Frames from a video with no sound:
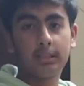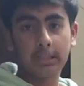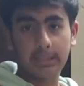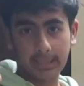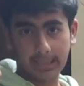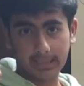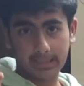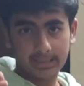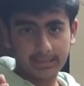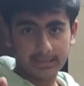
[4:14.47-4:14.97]

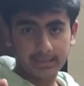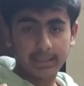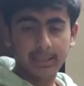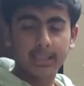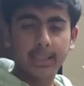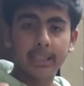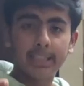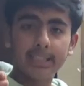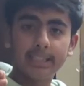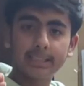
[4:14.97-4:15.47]
Yes,
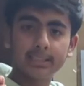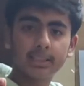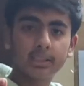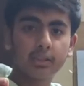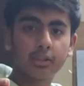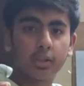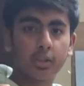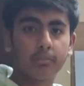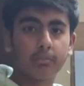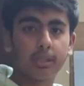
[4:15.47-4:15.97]
it is a
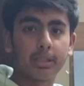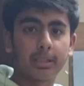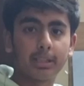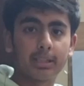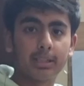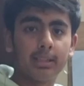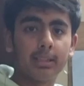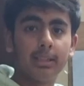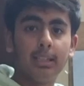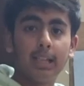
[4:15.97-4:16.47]

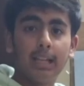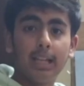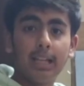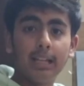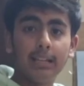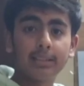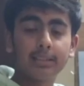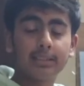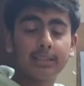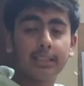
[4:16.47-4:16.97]
non-metal,
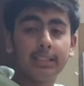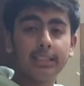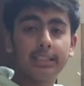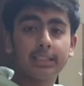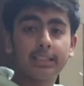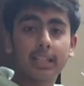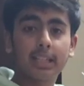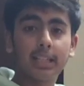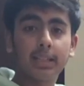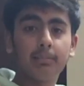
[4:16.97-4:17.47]
as
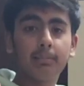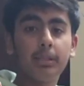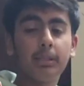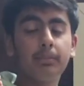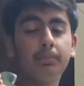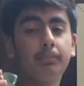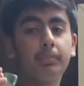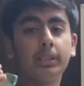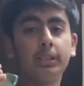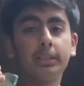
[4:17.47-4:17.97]
it can be
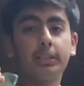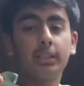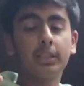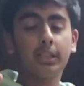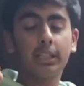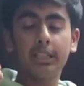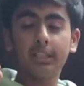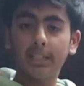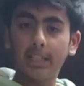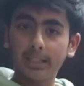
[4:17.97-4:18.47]

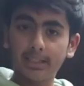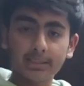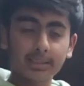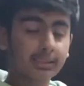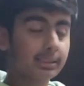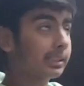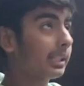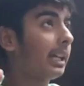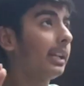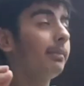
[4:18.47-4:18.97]
beaten,
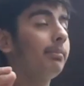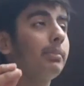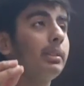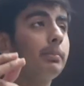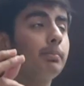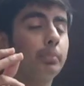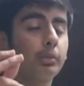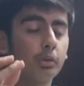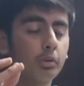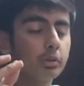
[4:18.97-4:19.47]
it can be
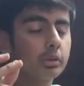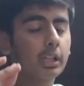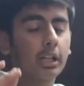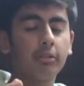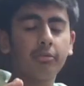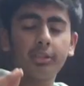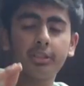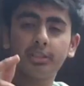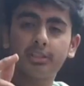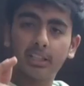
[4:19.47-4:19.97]
broken
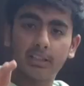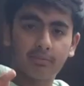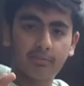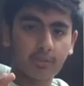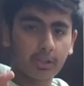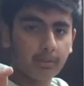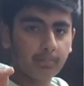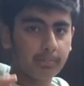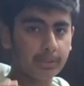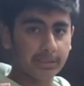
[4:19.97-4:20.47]
down in
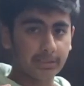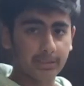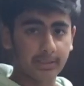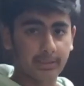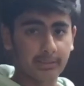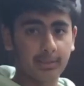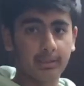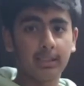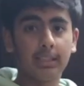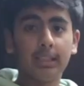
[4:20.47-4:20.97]
several
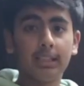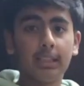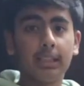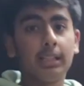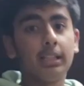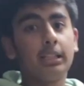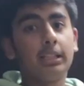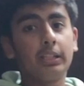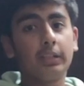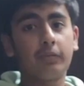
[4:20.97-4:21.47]
pieces.
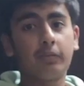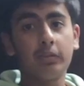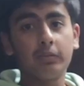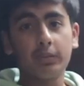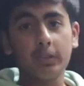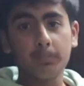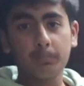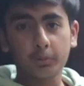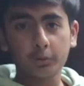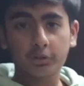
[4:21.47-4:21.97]
If we
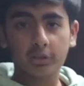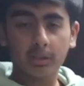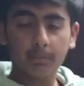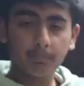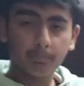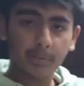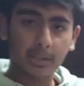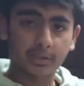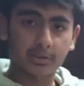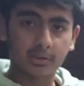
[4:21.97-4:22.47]
will put
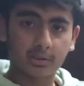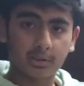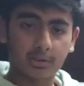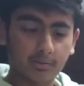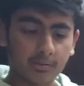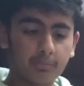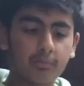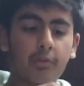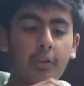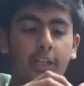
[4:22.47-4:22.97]
some pressure,
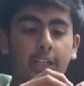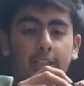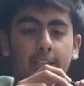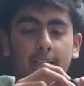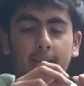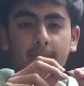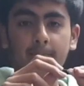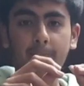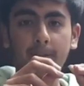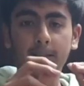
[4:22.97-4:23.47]
for
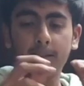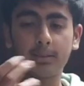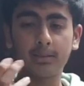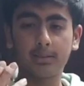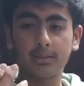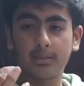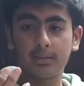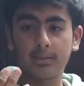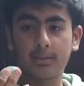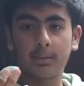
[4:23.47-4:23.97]
example,
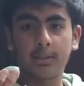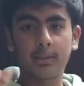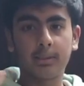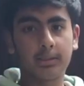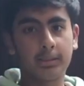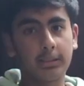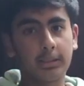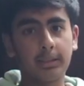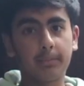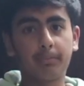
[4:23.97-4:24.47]

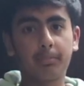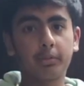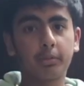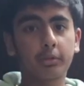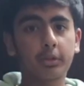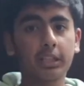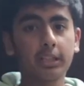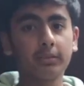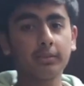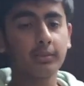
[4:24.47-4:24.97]

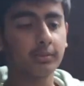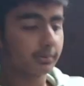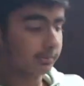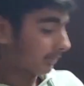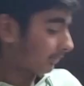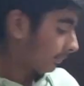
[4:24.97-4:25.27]
broken.